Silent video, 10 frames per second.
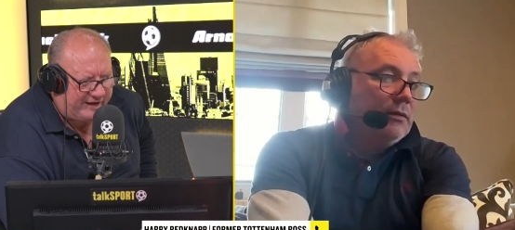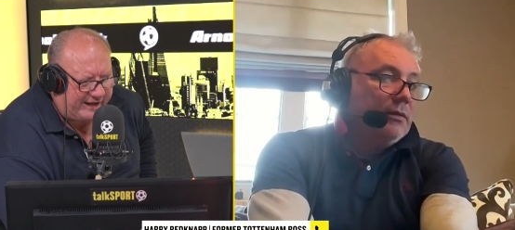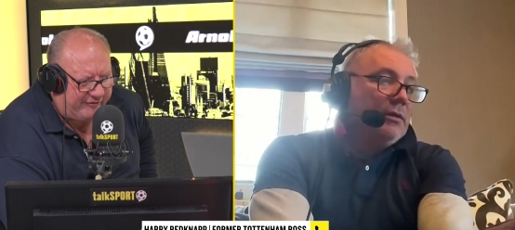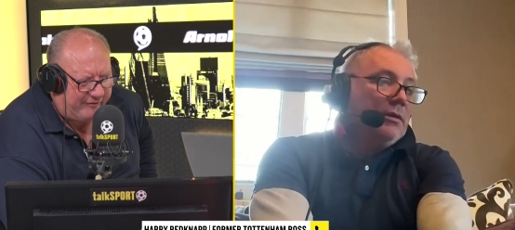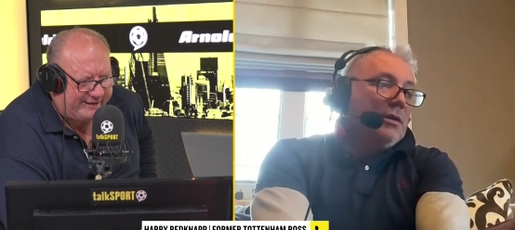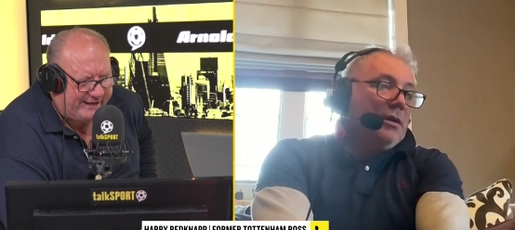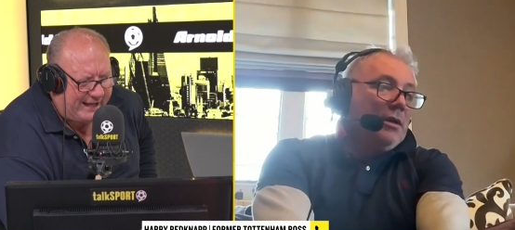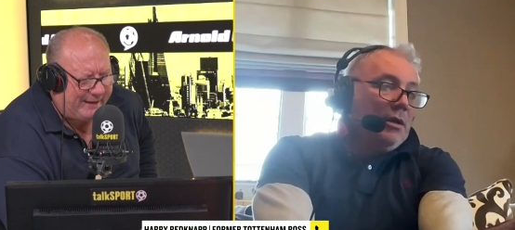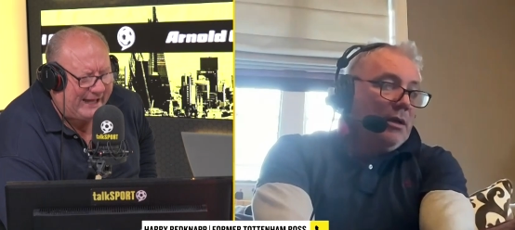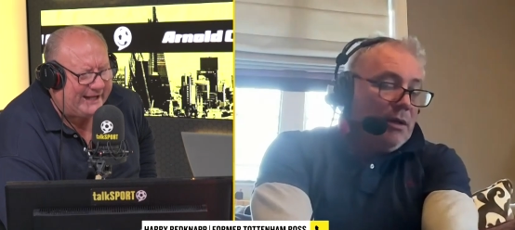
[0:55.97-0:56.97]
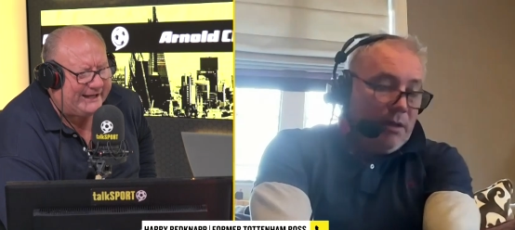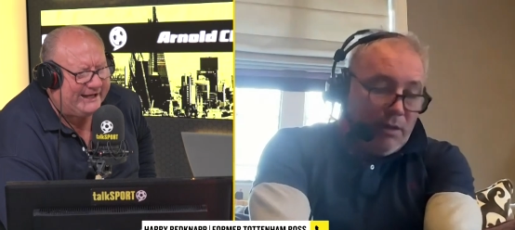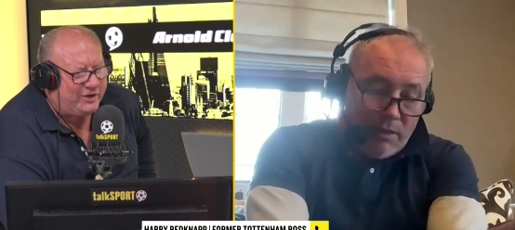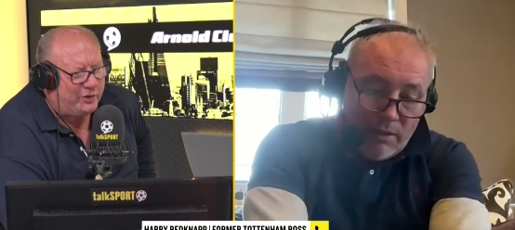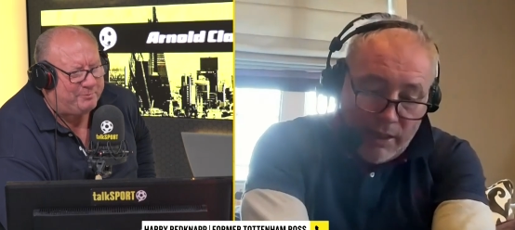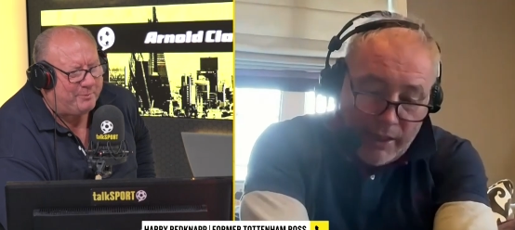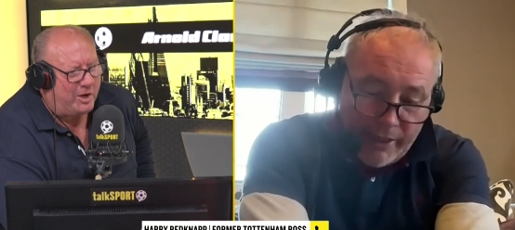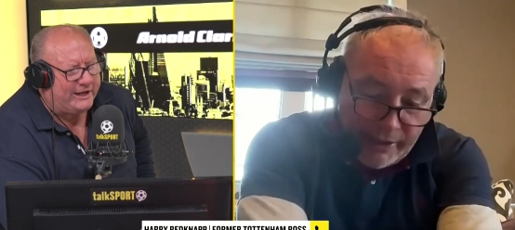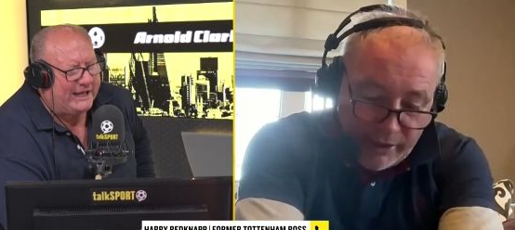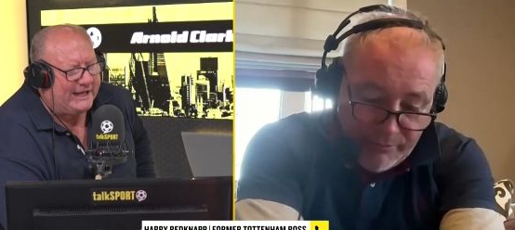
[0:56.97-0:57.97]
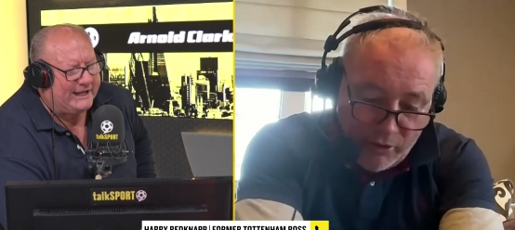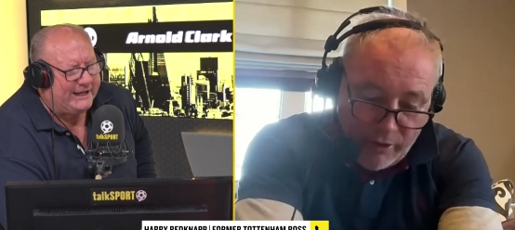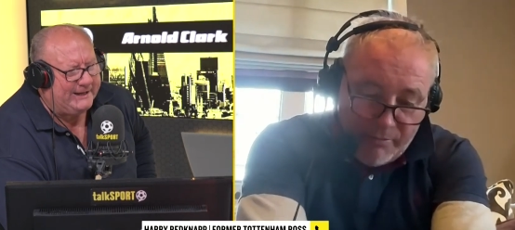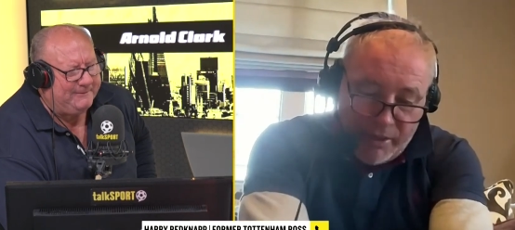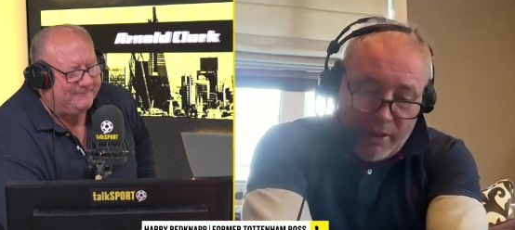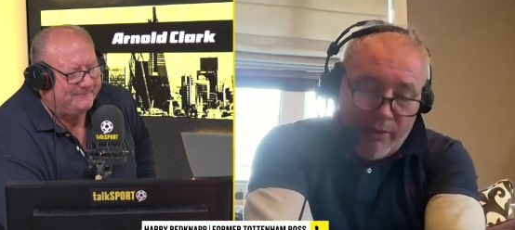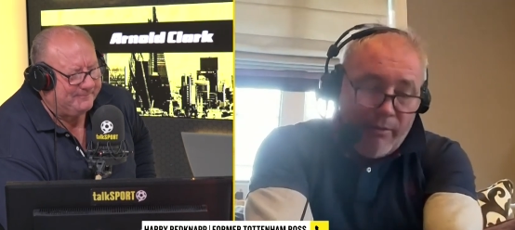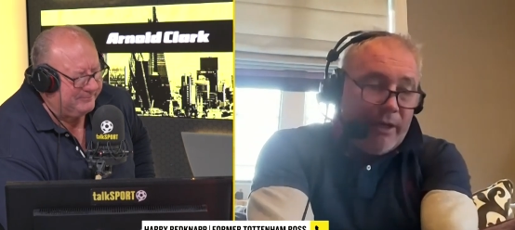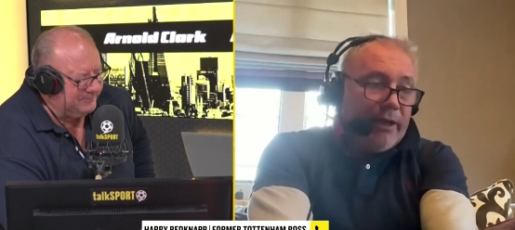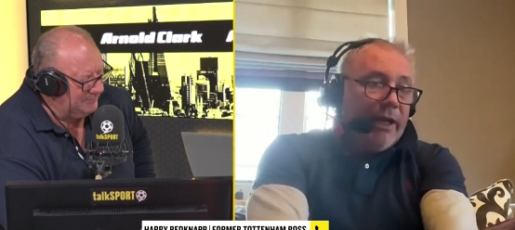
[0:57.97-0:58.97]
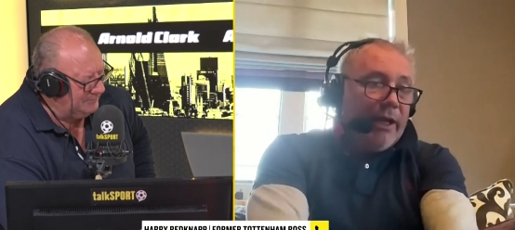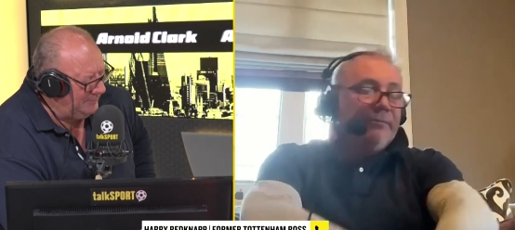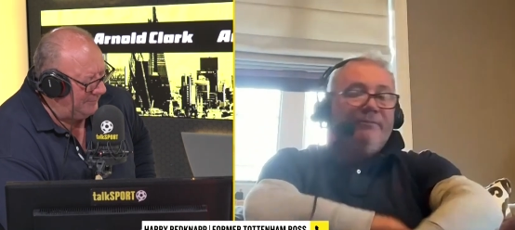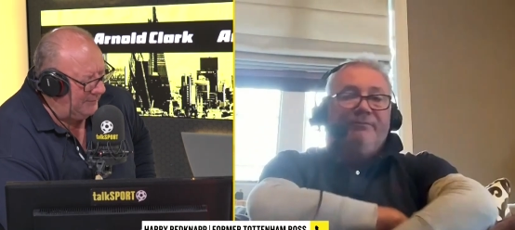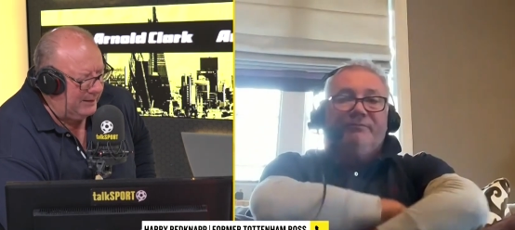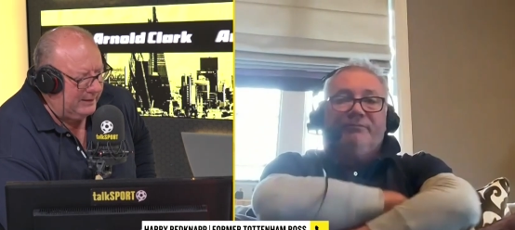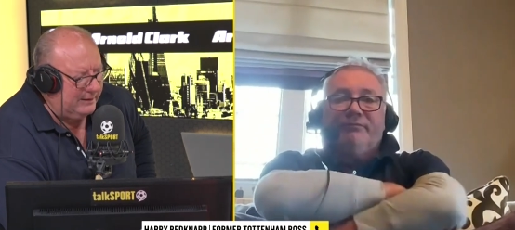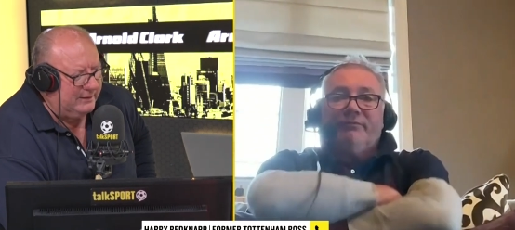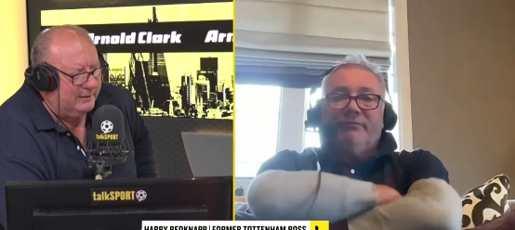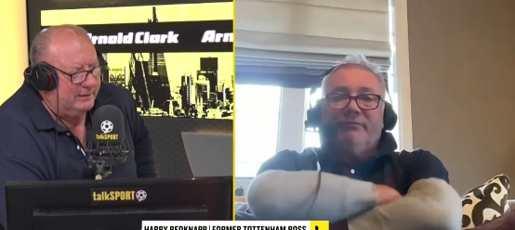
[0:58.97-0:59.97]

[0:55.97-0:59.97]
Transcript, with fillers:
Speaker 1: Harry Redknapp. Harry, good Harry, morning. Good morning, Harry. mate. How are you? Aaron, Ally, good